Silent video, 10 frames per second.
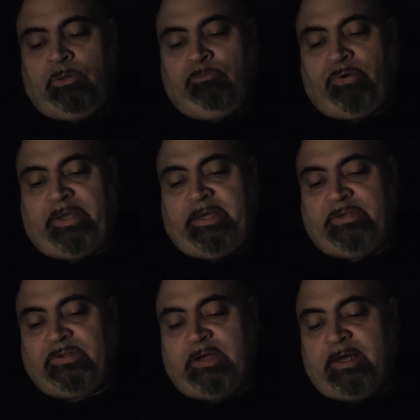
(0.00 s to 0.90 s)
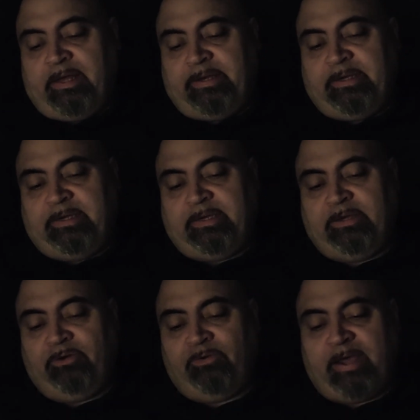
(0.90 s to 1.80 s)
Praise God.
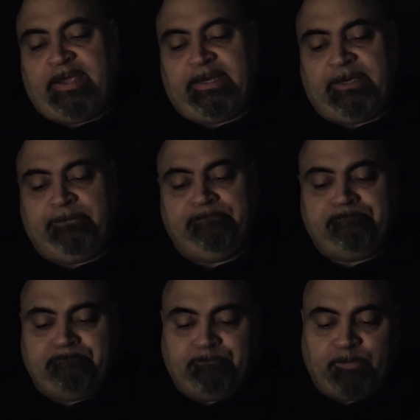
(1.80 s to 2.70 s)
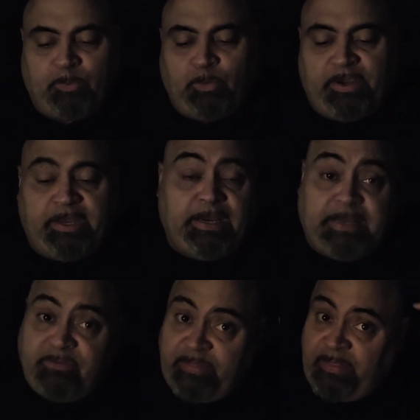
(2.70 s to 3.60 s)
Alrighty. We're going to
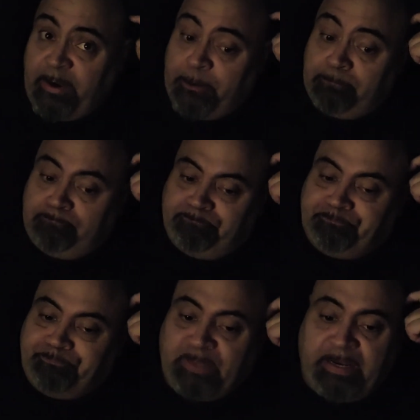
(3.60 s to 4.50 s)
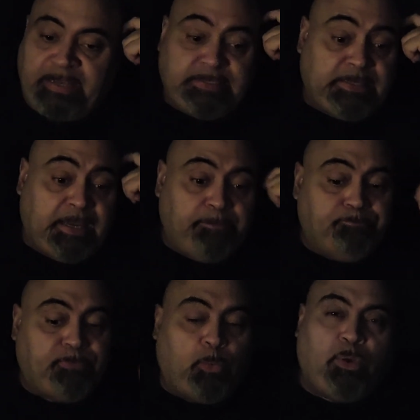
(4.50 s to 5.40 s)
leave it there. Next time,
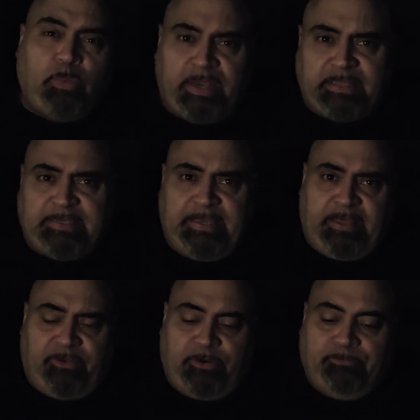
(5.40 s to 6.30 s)
when we get together,